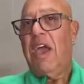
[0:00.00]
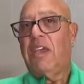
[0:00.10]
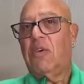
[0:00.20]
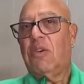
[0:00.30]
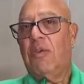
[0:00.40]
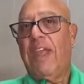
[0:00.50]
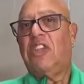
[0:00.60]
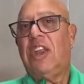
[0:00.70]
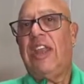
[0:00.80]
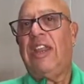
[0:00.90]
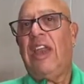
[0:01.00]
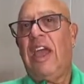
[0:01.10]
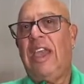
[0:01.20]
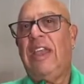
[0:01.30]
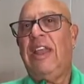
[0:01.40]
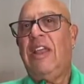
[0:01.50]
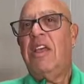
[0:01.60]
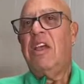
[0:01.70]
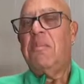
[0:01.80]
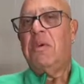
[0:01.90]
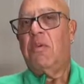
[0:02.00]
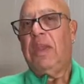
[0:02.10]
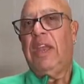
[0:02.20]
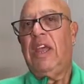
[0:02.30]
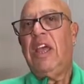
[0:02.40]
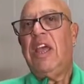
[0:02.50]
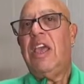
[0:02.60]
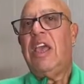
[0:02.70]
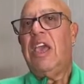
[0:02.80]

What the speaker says: I go to Ranch 99, Marina,